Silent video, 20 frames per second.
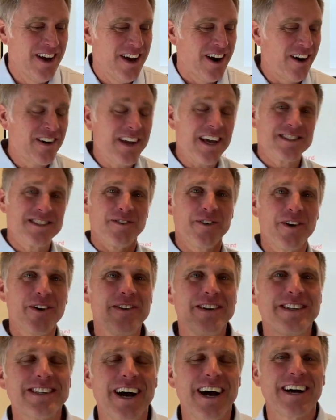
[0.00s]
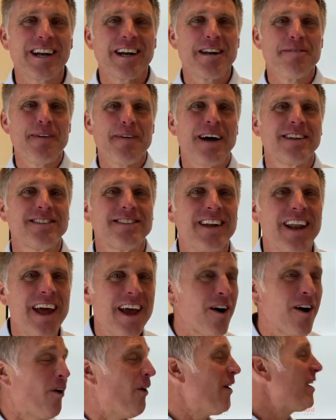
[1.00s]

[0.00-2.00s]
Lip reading: Okay, so what are we talking about today? Hoy